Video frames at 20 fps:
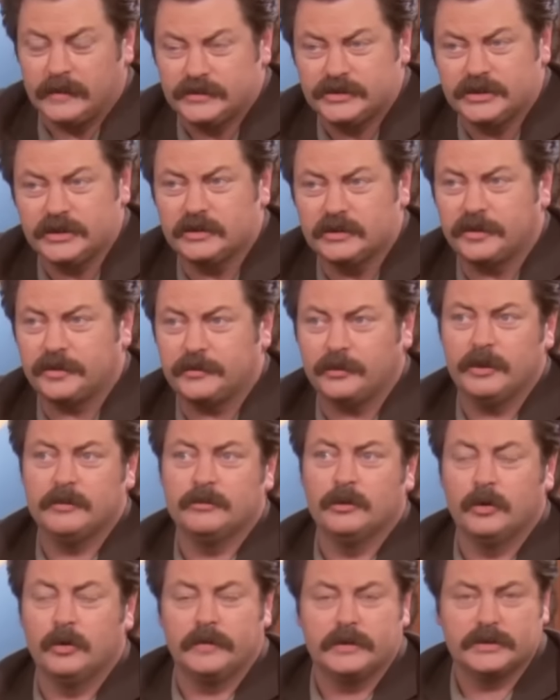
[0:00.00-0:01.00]
I've seen
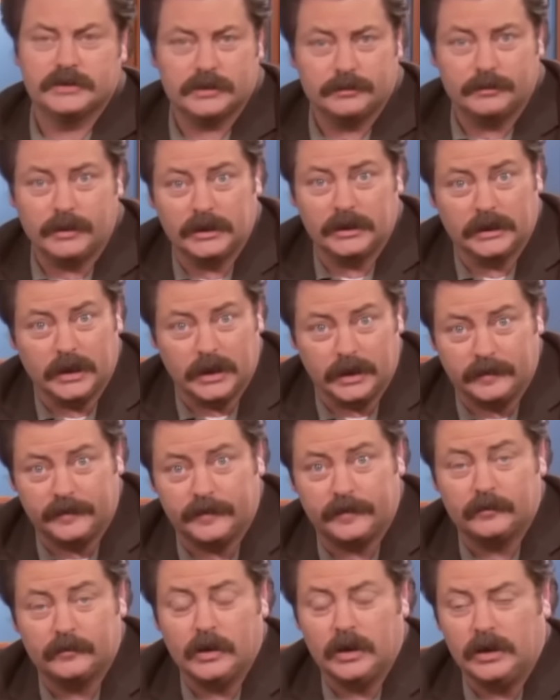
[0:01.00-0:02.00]
three movies in my
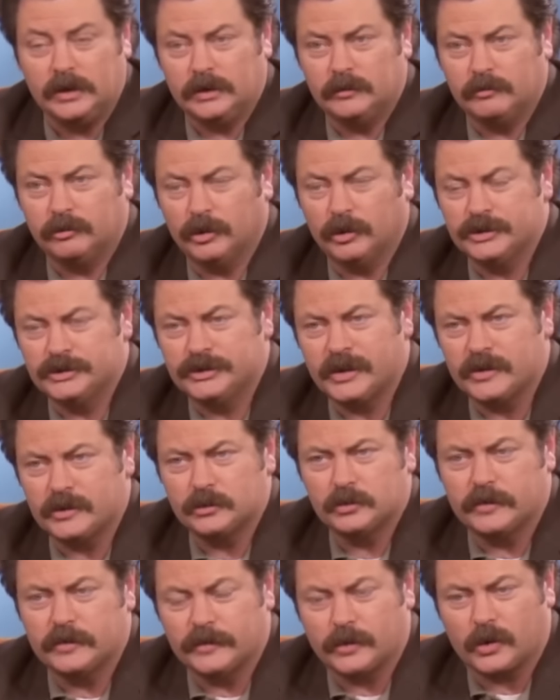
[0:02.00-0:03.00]
life Bridge on
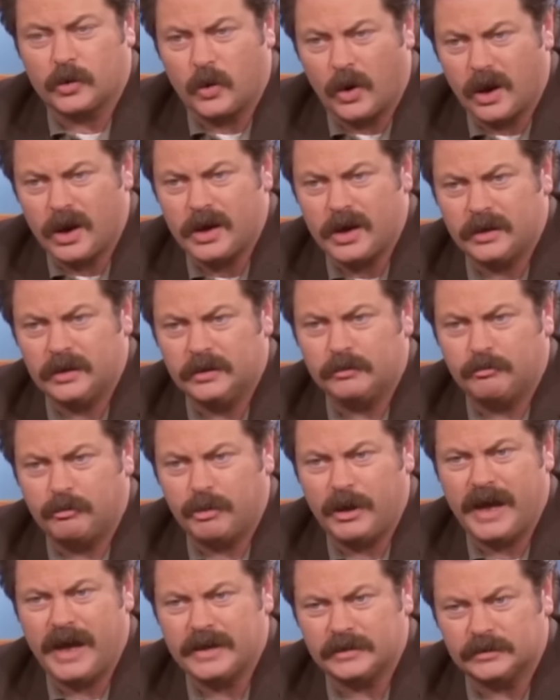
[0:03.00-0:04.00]
the River Kwai,
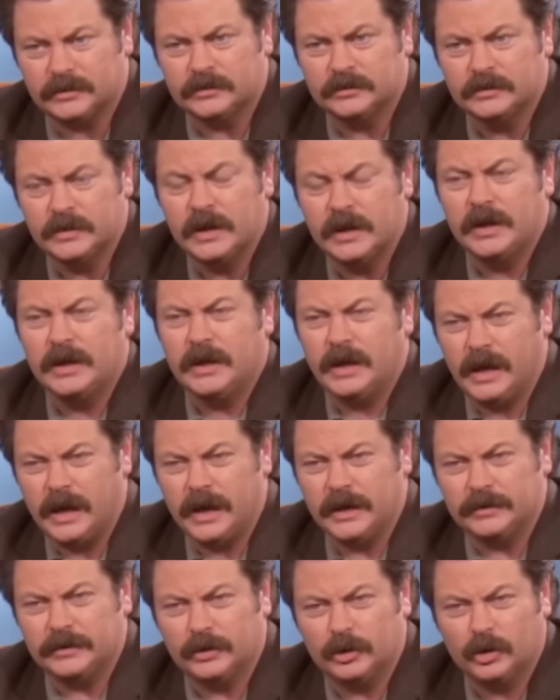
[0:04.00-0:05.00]
Patton,
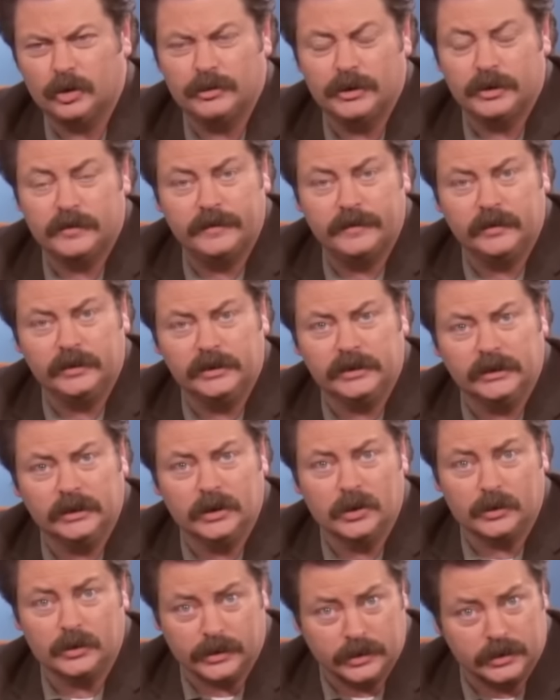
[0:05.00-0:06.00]
and Herbie Fully
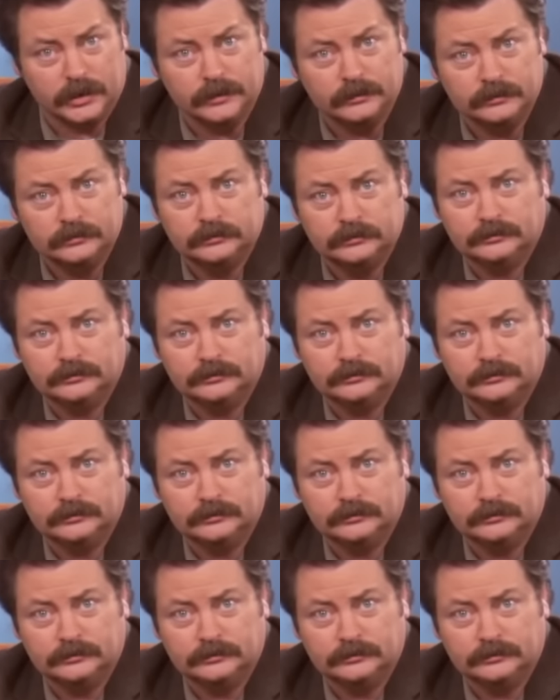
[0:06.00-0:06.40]
Loaded.